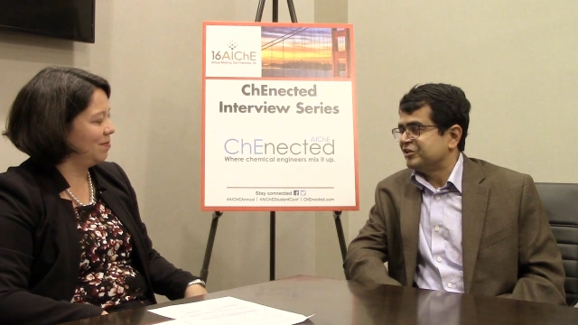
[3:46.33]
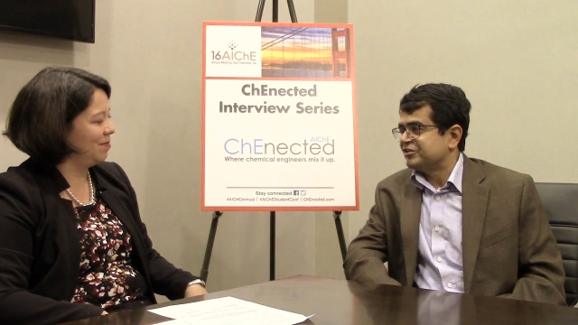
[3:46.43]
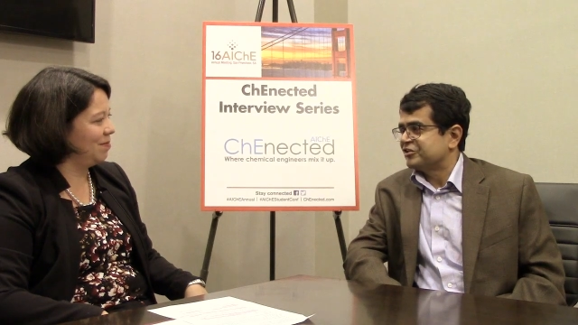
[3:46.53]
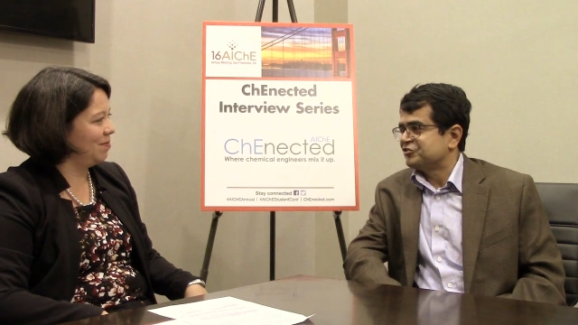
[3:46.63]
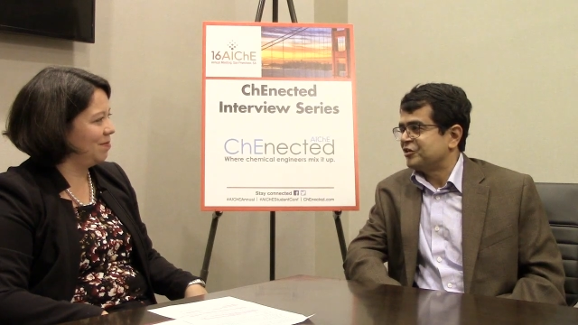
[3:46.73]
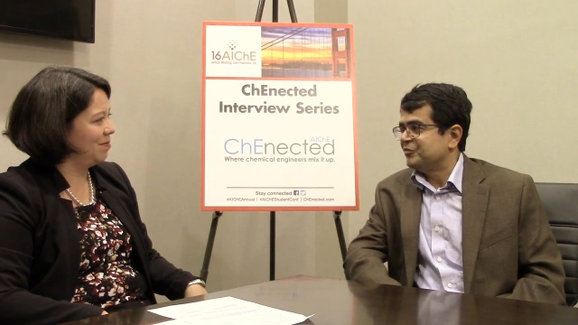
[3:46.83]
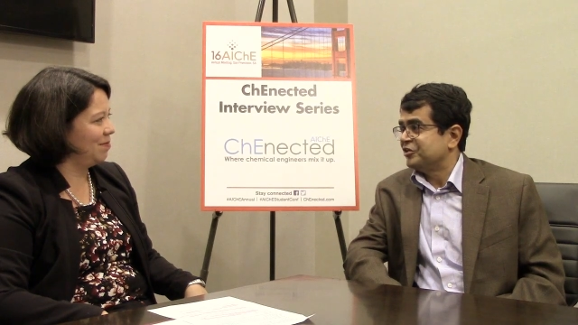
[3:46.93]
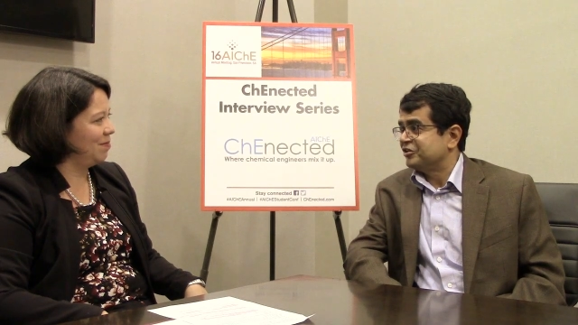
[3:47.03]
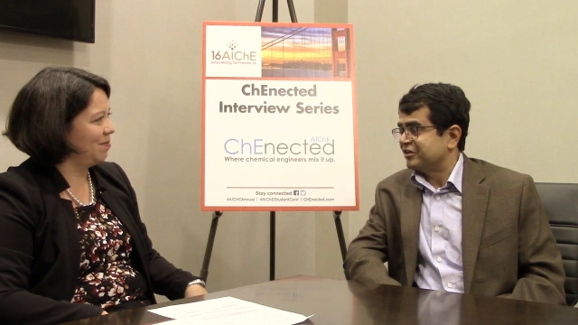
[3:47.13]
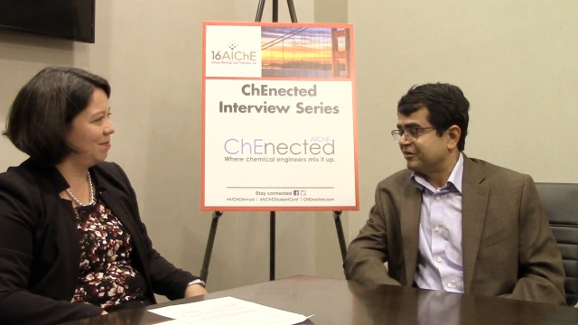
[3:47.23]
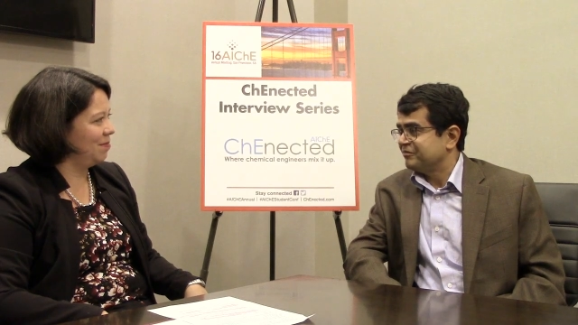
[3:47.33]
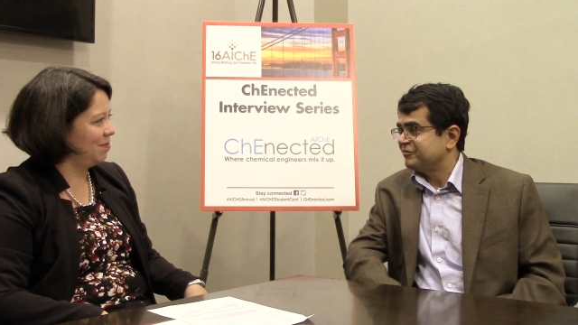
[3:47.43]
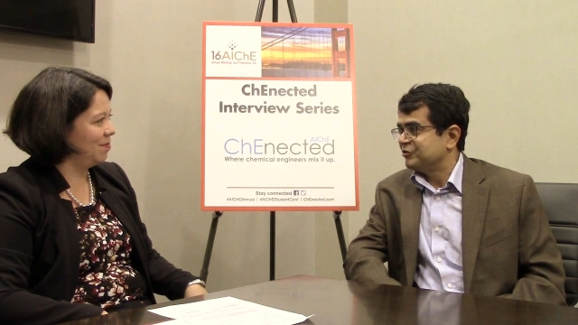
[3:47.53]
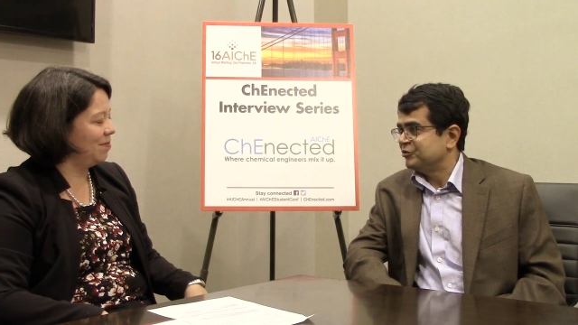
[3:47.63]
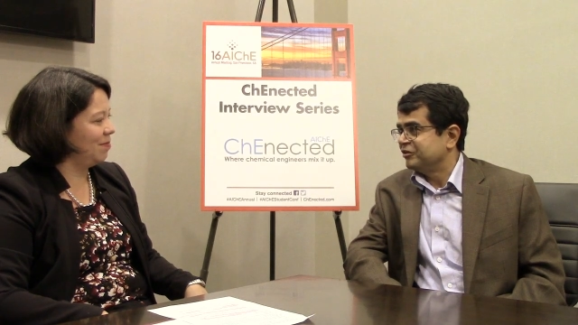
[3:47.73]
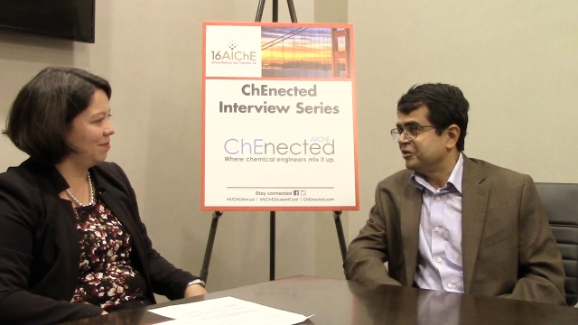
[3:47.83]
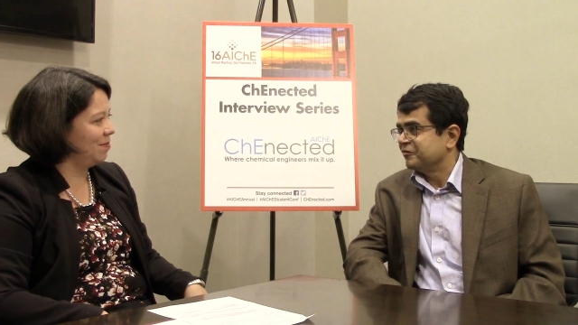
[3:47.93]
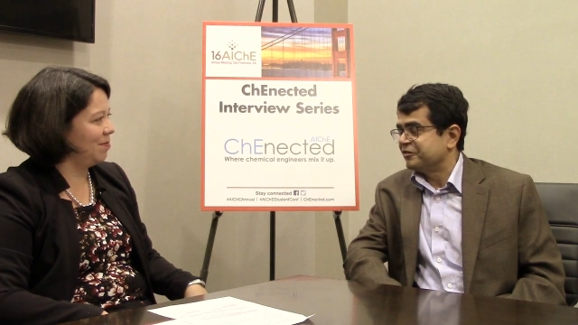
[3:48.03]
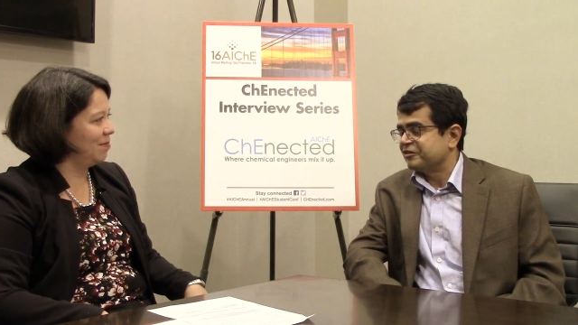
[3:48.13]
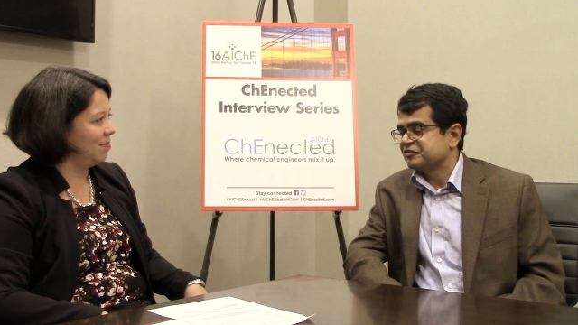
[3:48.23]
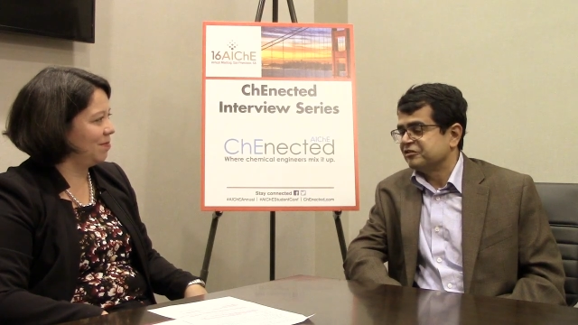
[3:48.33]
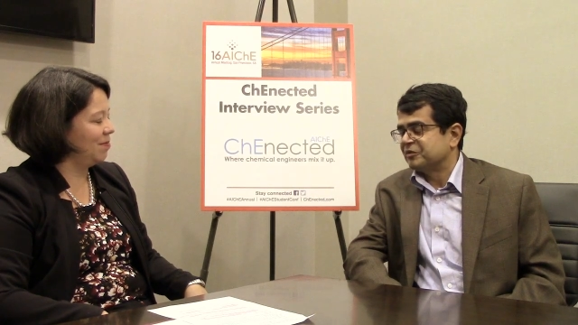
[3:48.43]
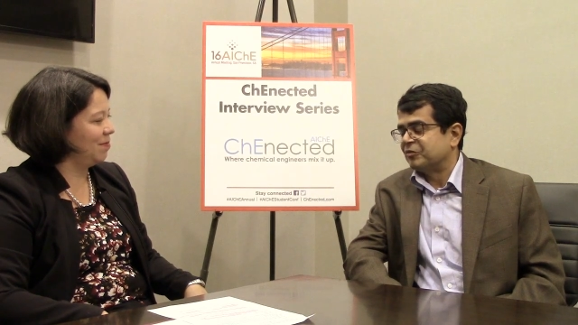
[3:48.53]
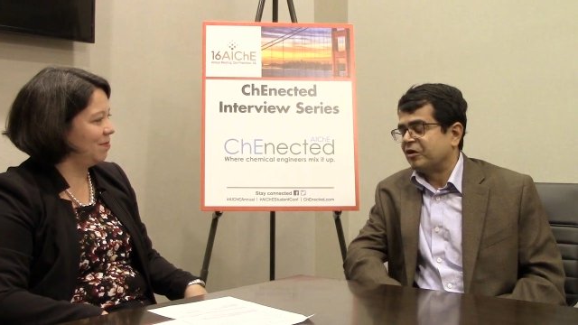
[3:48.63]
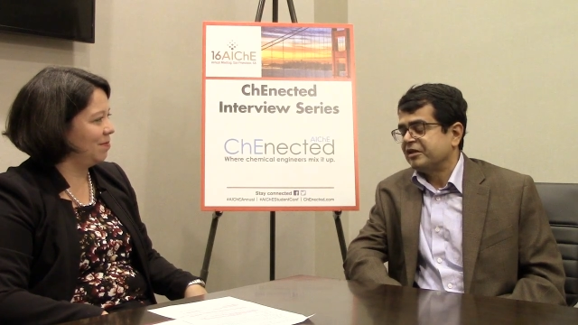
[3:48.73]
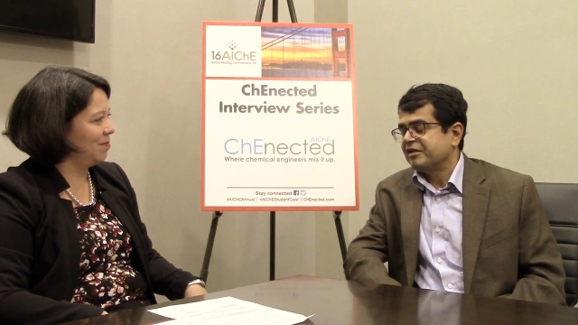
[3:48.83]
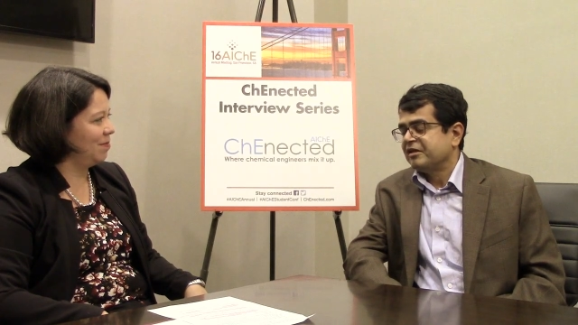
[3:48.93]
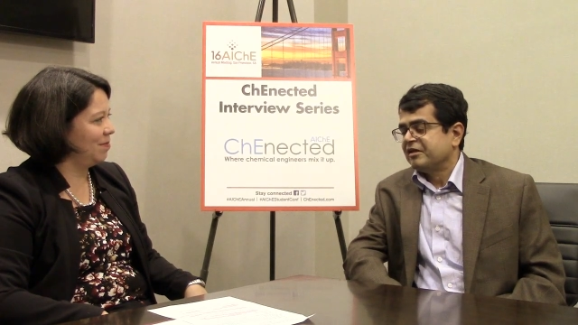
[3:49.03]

Speaker 1: is extremely tough to deliver drugs in the body.